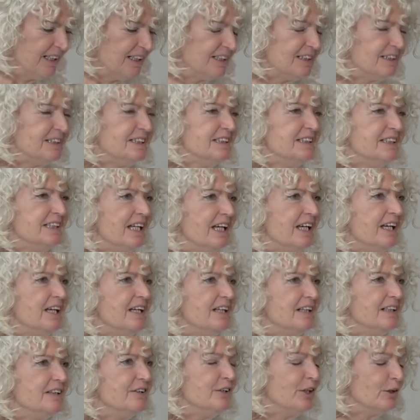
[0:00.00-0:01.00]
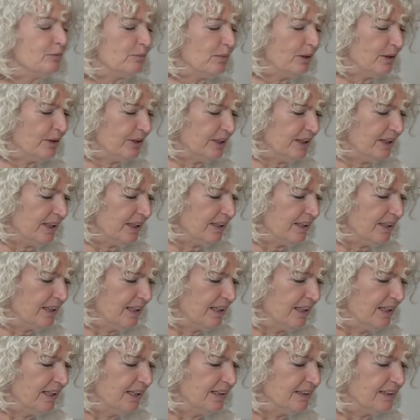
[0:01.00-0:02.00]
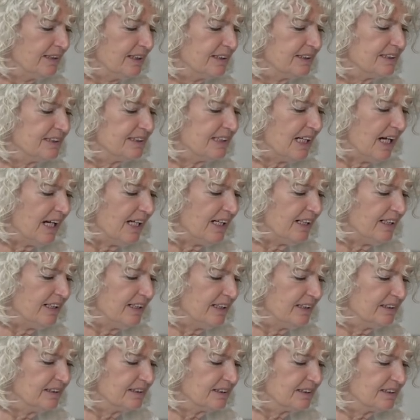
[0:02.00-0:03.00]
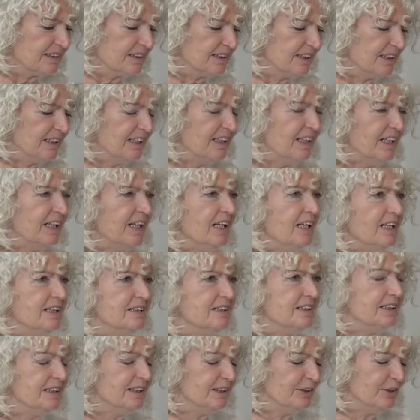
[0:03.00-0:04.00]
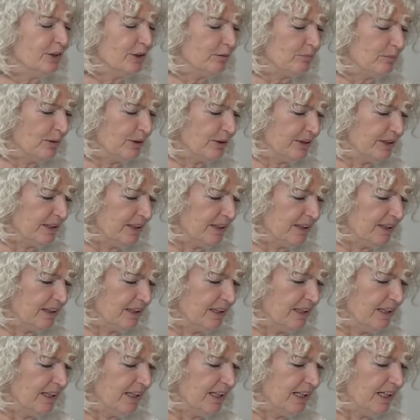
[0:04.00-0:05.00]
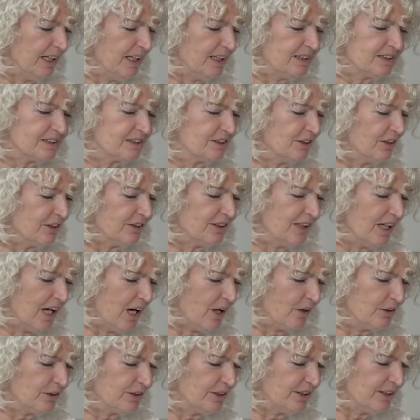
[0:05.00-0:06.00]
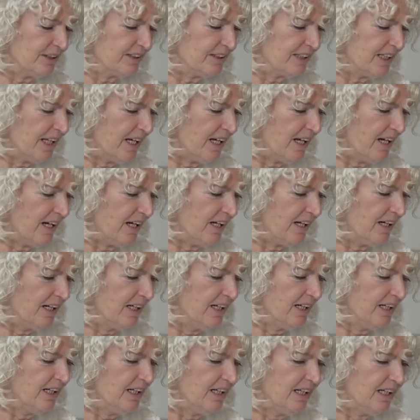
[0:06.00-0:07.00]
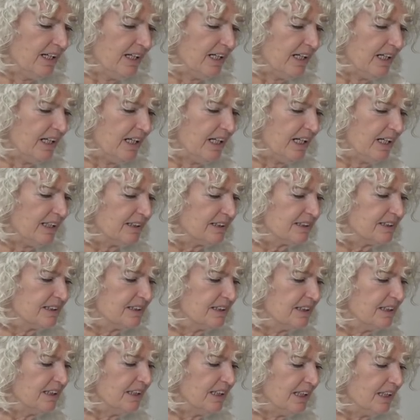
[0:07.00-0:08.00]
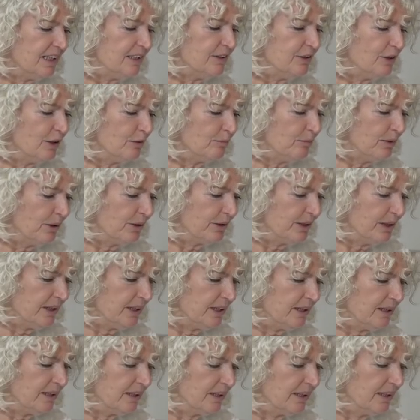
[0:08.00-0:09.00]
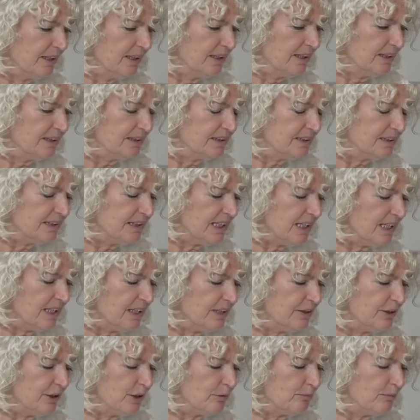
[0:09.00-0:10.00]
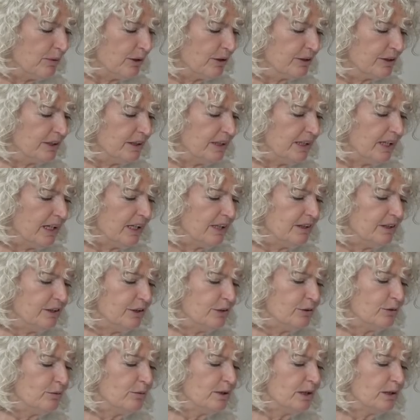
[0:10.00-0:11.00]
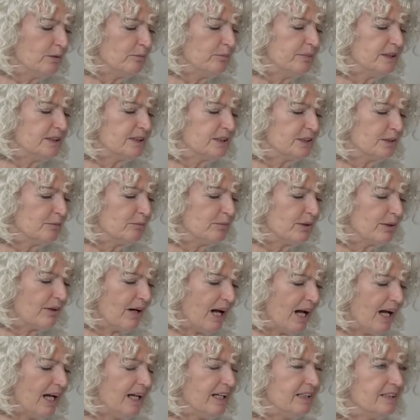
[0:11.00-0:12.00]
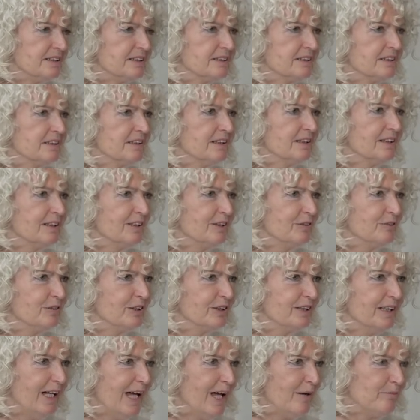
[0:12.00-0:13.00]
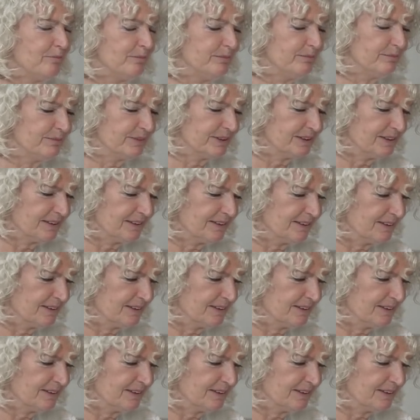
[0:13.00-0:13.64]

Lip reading: Stay in your body. The silence is in your body. It's not out there. It's in your body. Stay in your body and you will be surprised what happens.